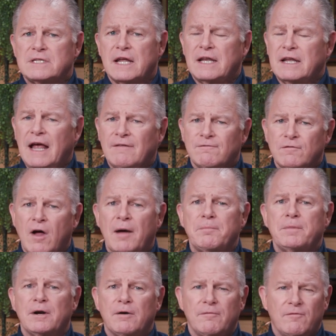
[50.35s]
that have not
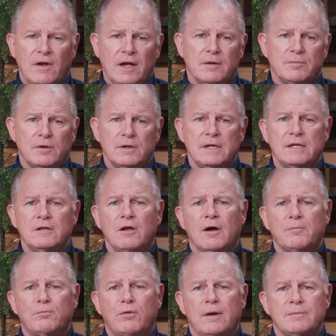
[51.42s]
been available in the
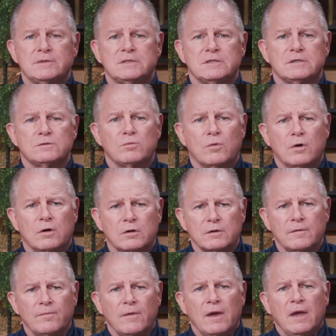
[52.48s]
on-premises world.